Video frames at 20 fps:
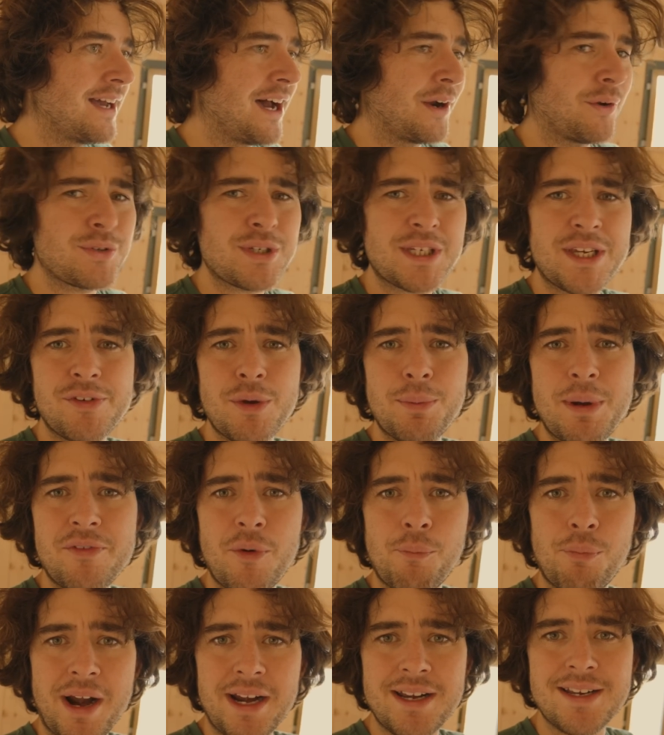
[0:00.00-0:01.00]
And also give you a bit of
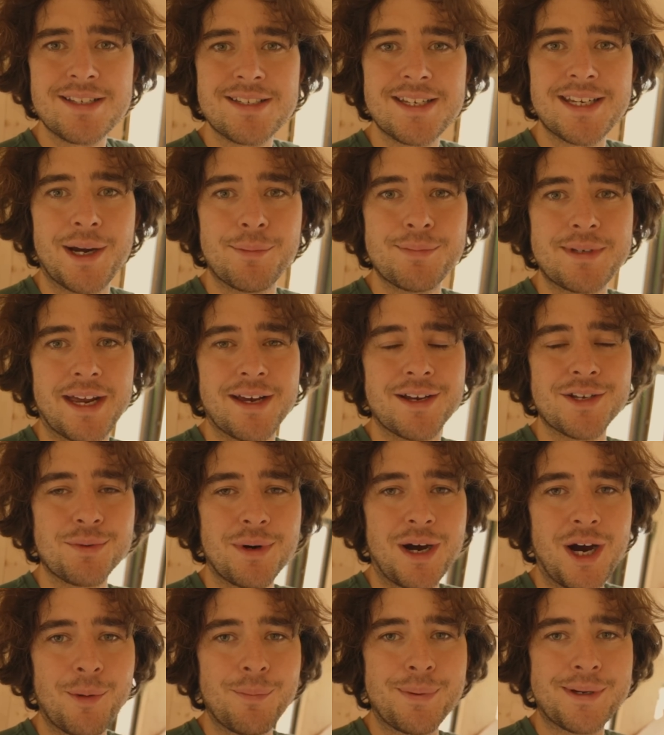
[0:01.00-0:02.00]
a pregnancy update as
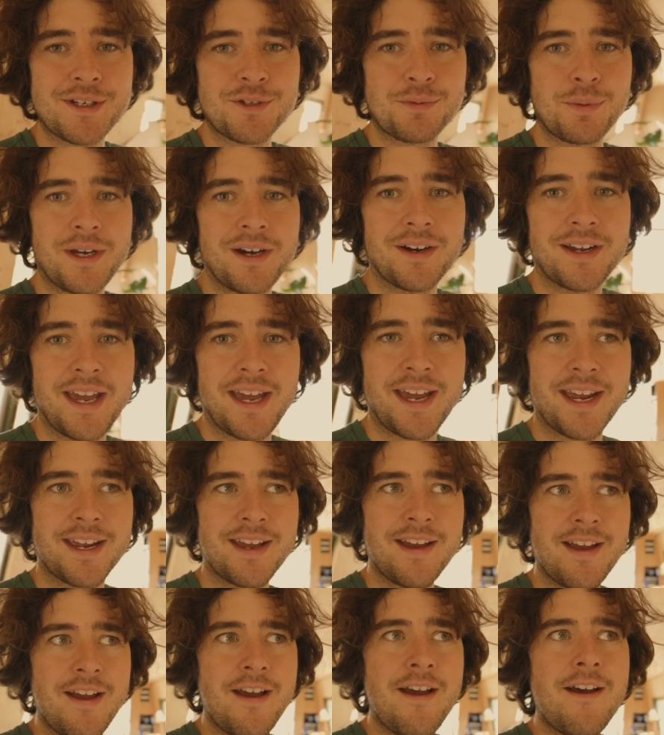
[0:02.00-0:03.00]
well, because we are
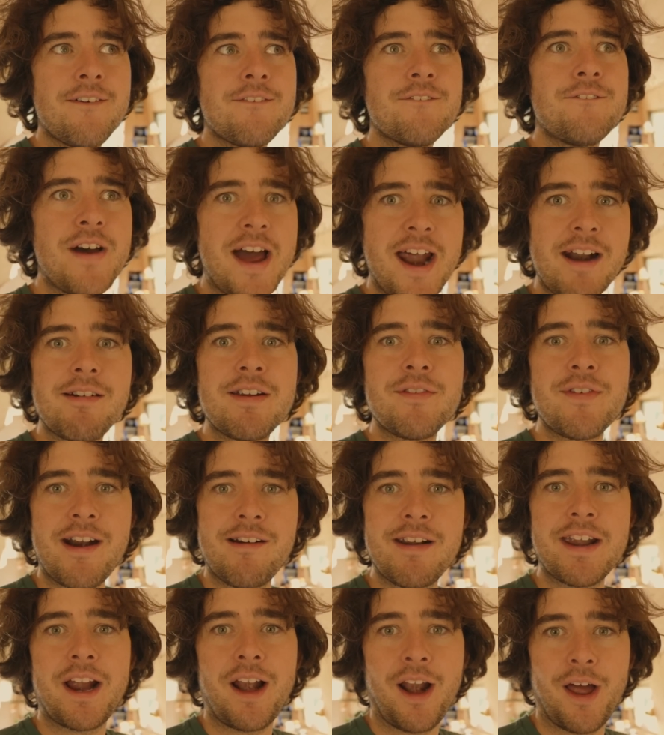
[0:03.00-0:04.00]
getting very,
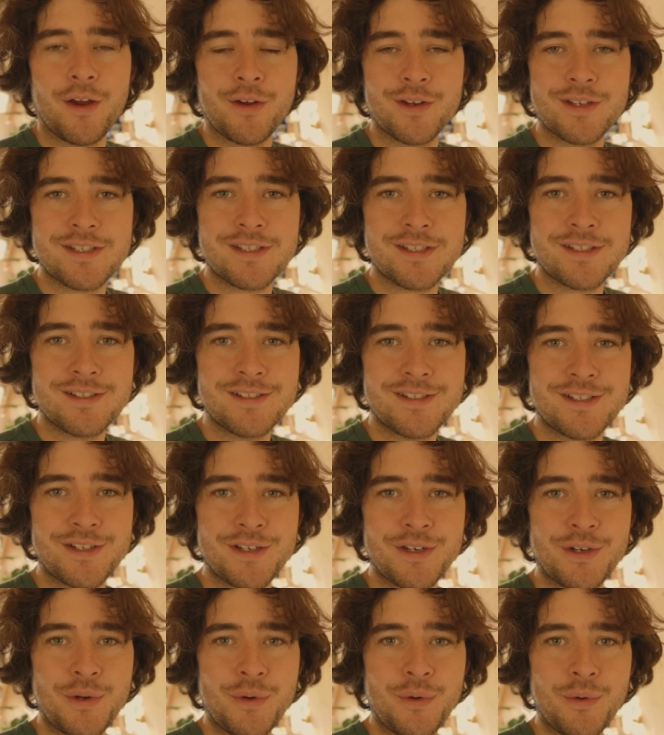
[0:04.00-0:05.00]
very close
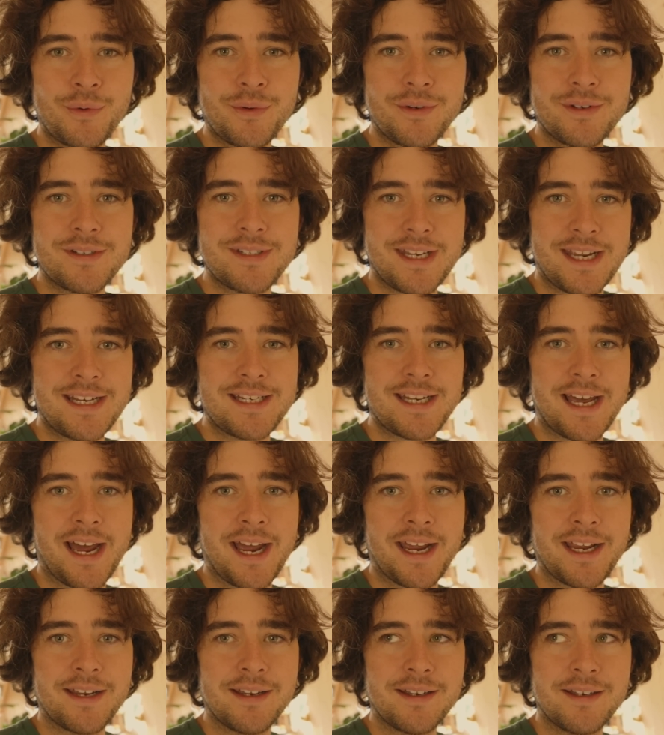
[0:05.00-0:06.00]
to
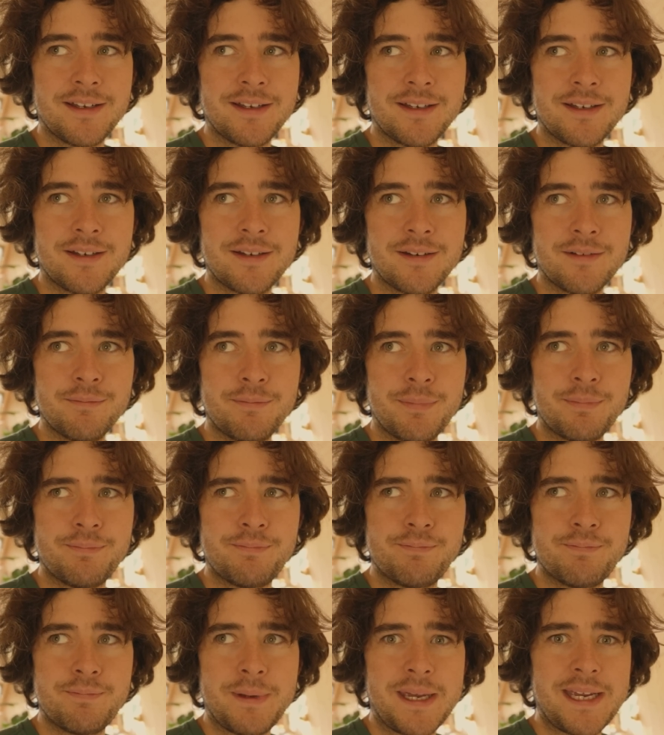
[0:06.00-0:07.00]
D-Day.
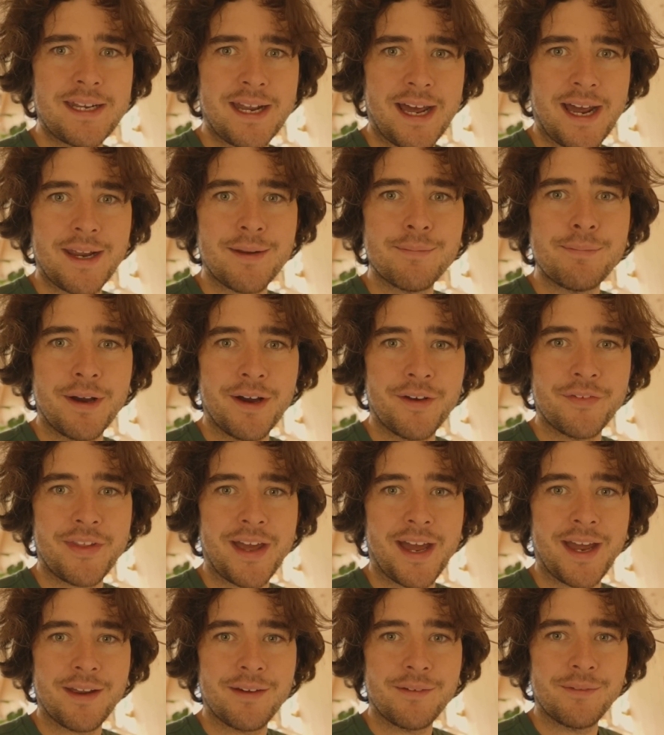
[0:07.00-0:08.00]
B-Day,
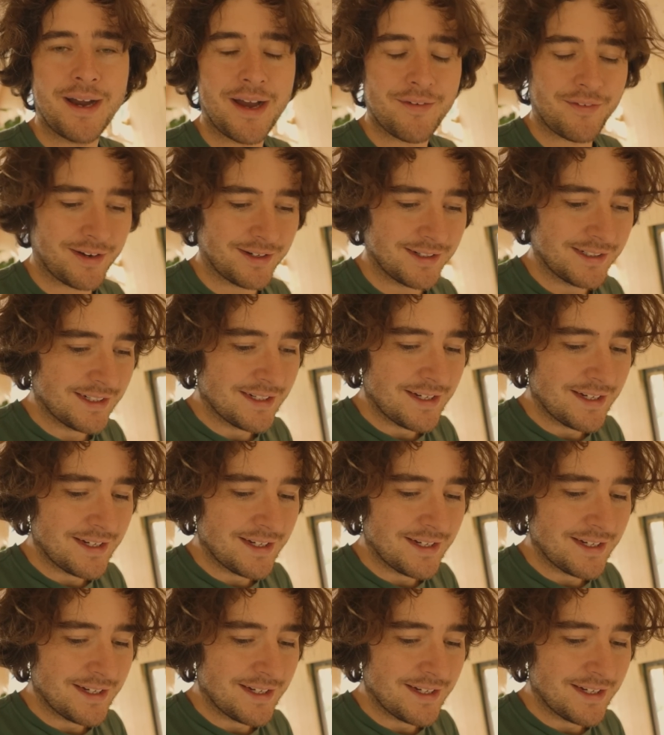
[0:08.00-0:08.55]
birthday, whatever.